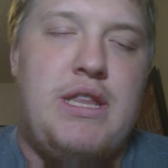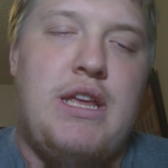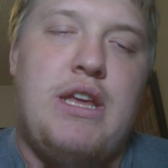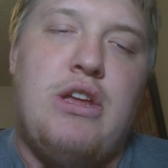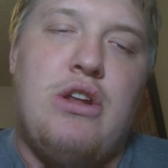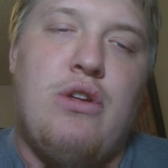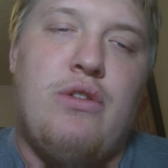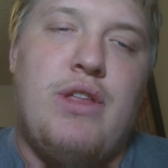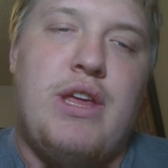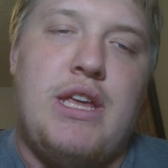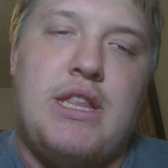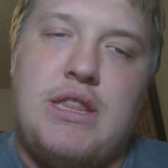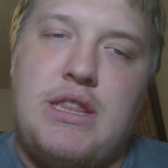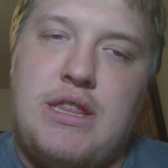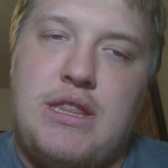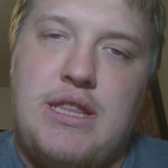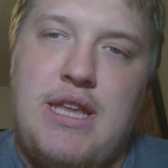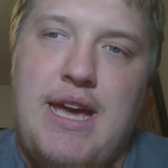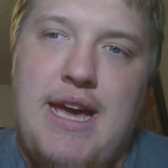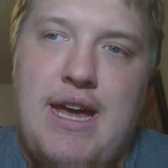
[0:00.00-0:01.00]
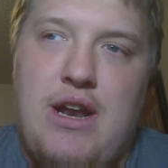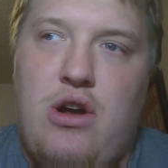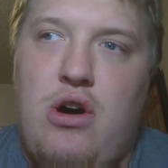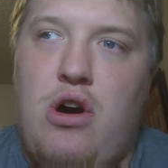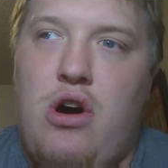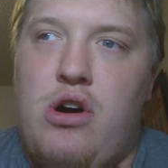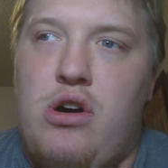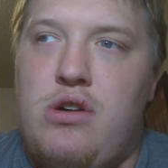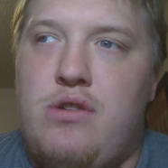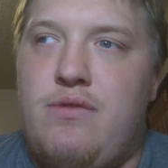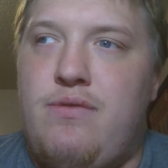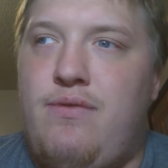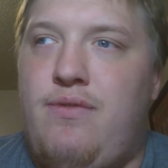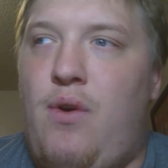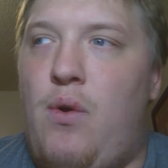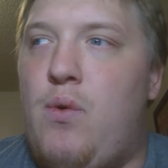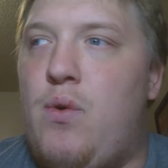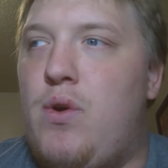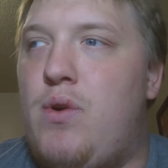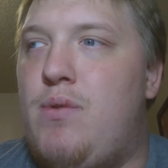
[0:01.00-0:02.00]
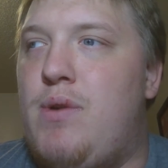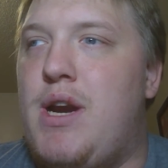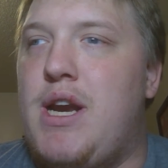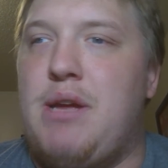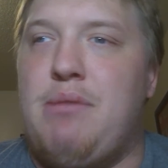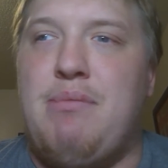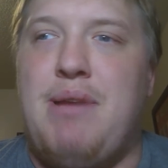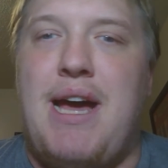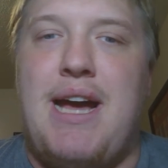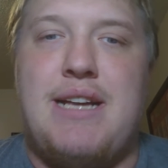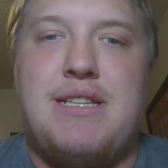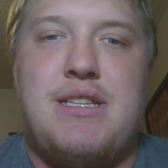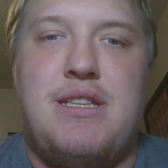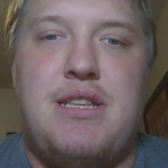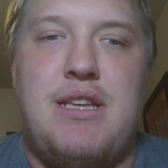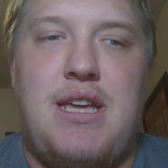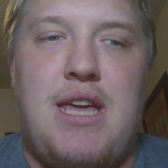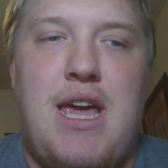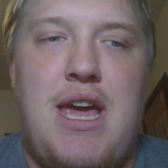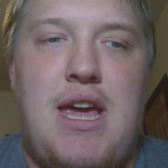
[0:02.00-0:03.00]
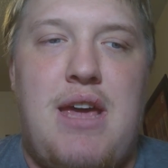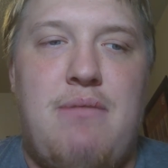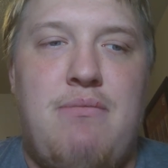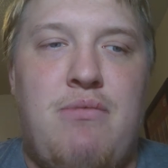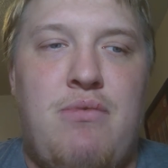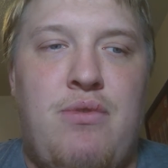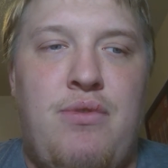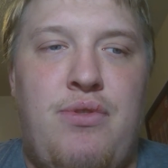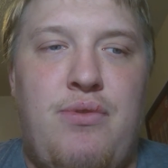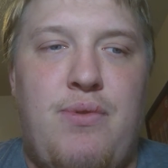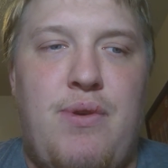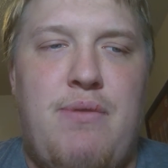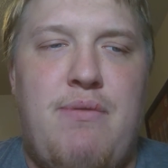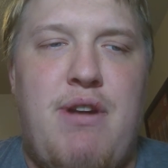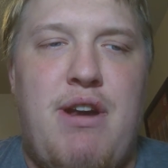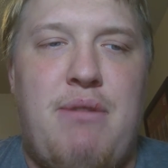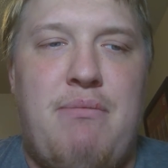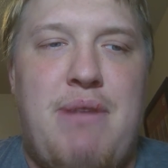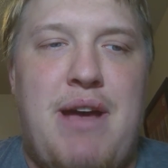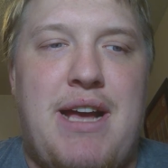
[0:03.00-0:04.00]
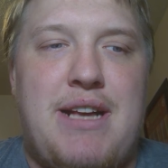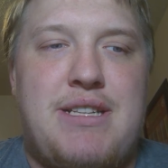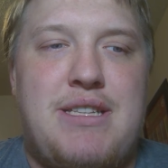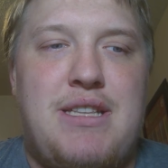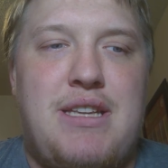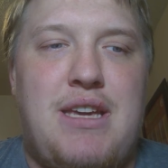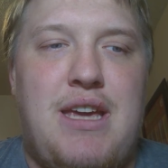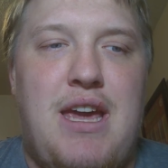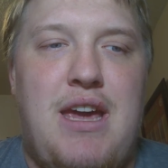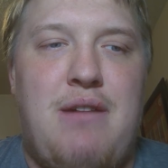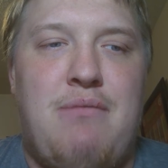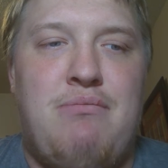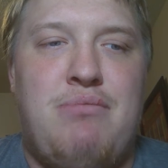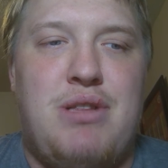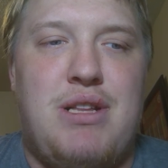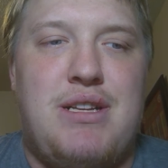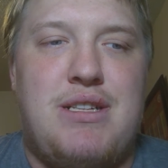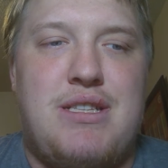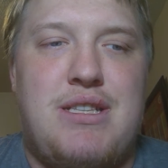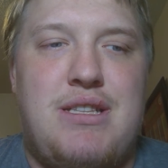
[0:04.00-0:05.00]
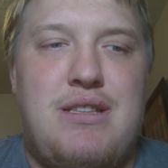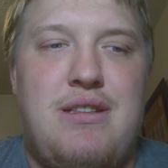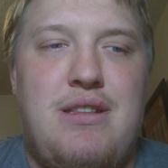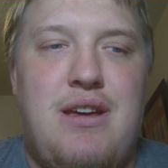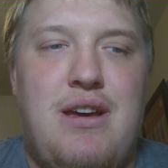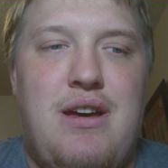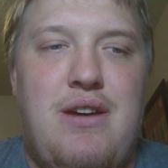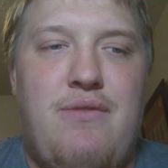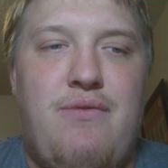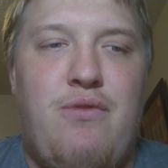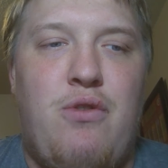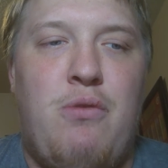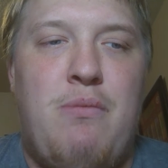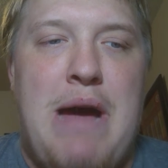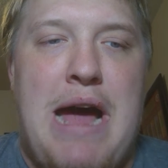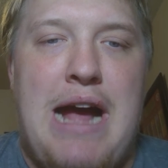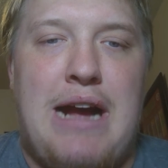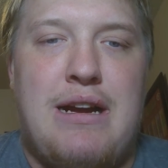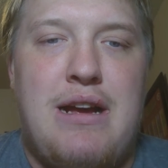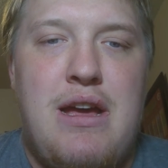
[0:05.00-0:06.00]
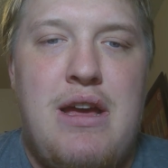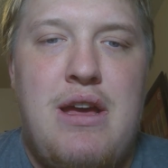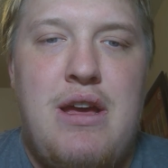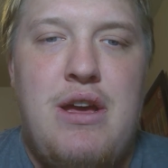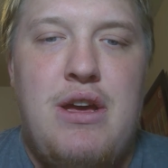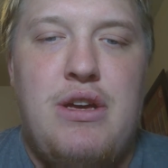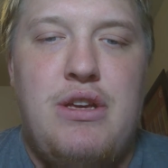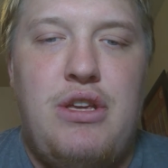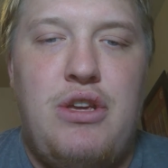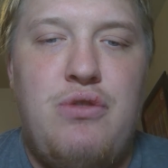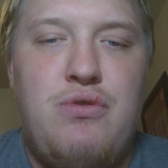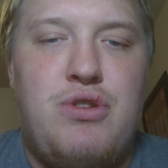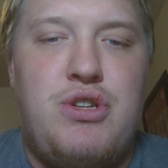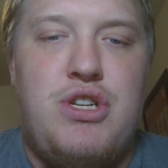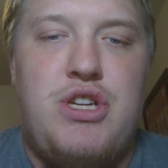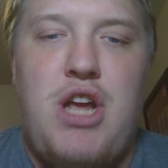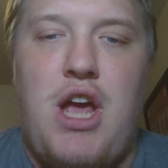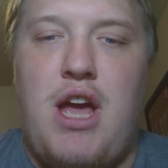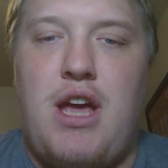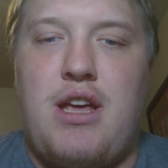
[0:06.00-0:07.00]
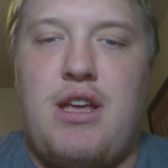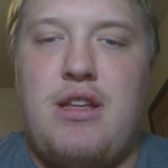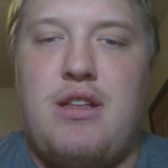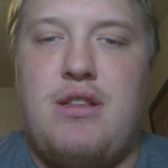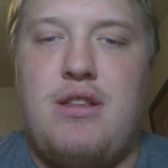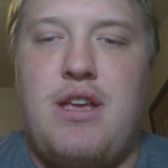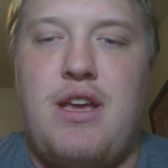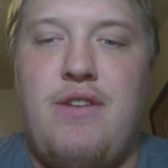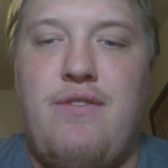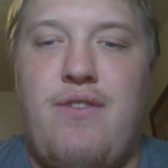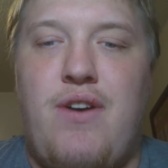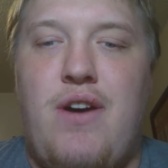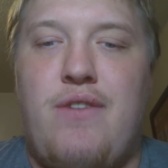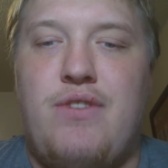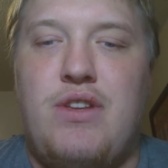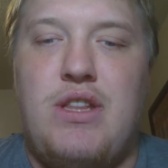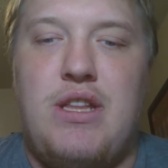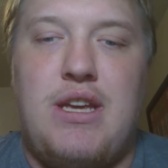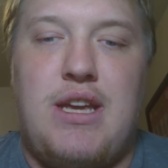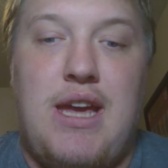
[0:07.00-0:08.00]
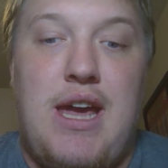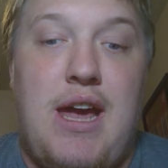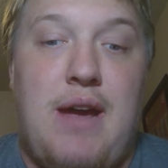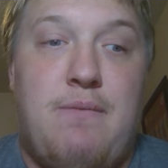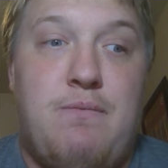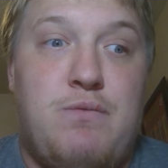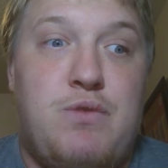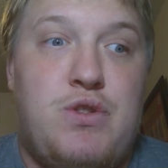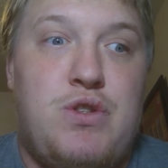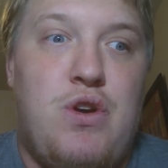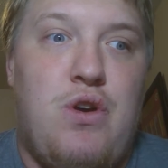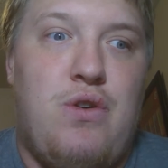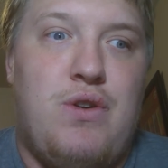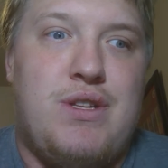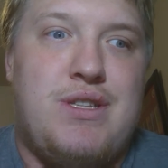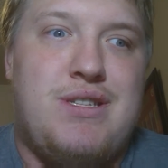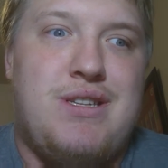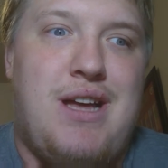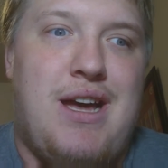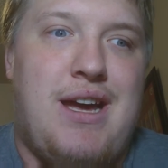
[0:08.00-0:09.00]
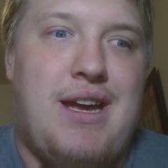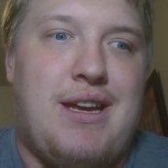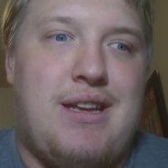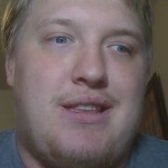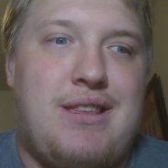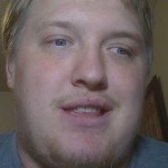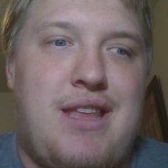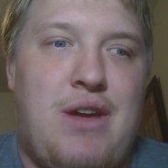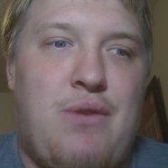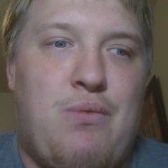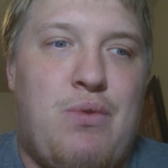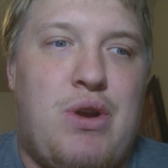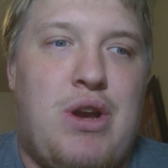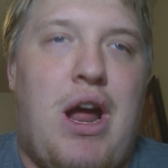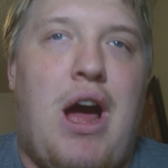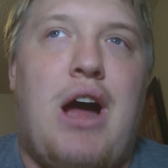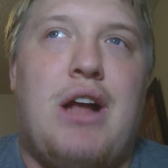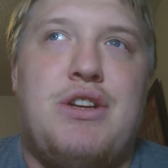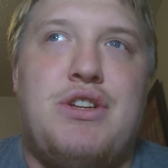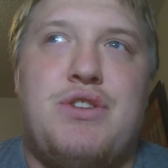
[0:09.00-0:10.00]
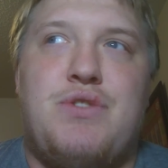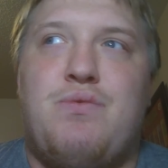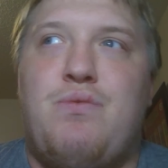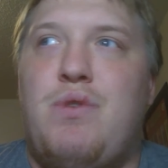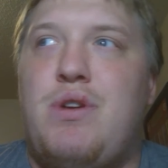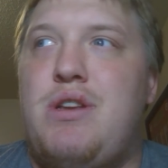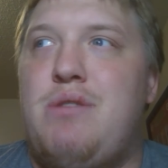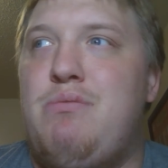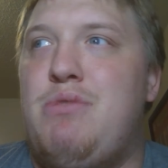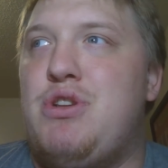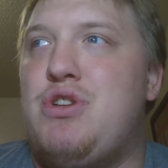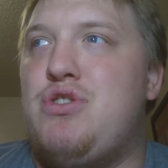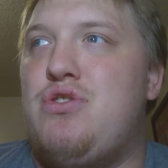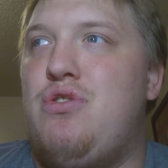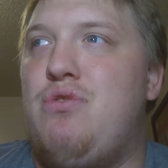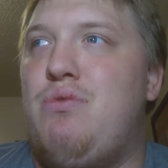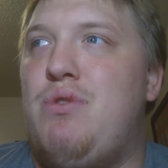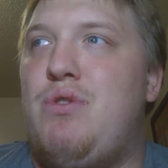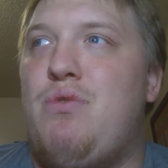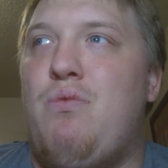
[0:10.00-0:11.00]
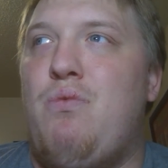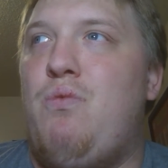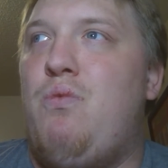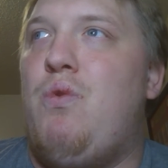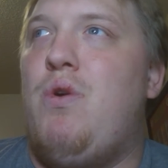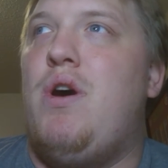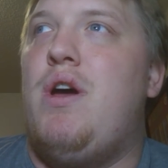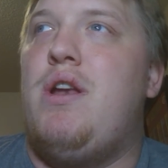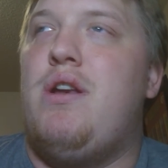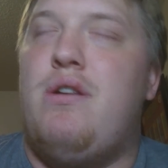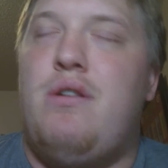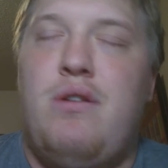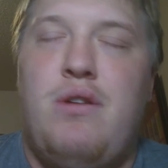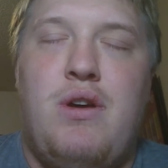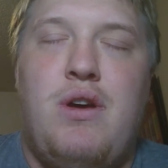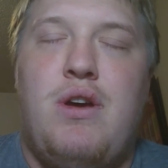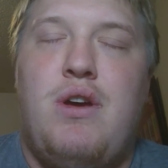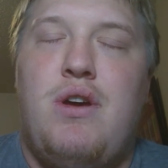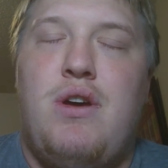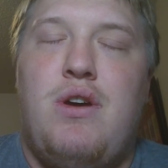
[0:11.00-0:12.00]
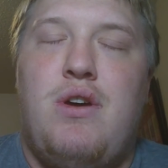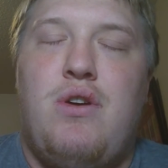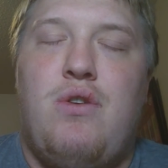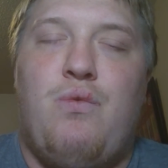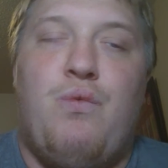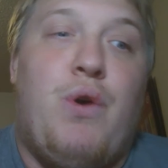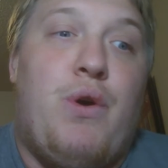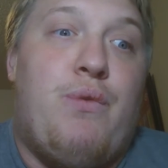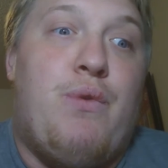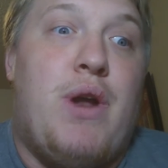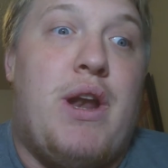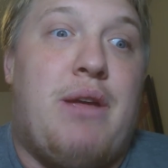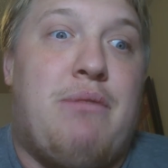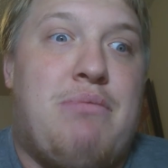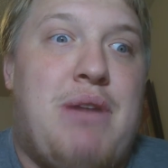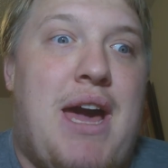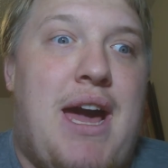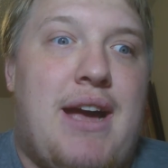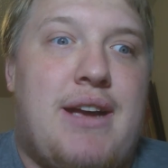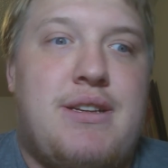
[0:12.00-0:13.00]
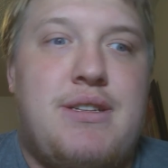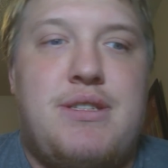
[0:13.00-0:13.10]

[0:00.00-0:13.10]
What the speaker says: You know, they had all four running backs in the game, or three running backs in the game, plus the fullback Juszczyk involved in the game. So it's like they were not just one dimensional with one running back.